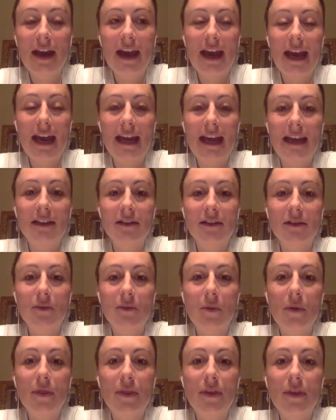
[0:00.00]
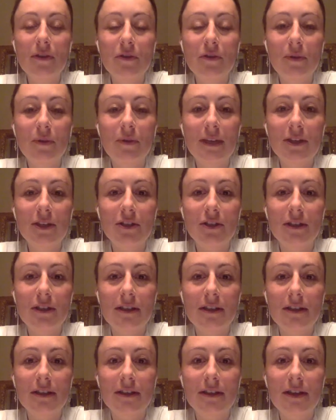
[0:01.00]
And with those
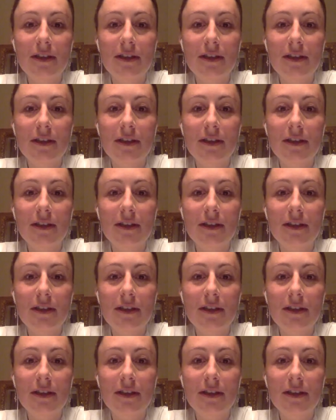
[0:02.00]
questions,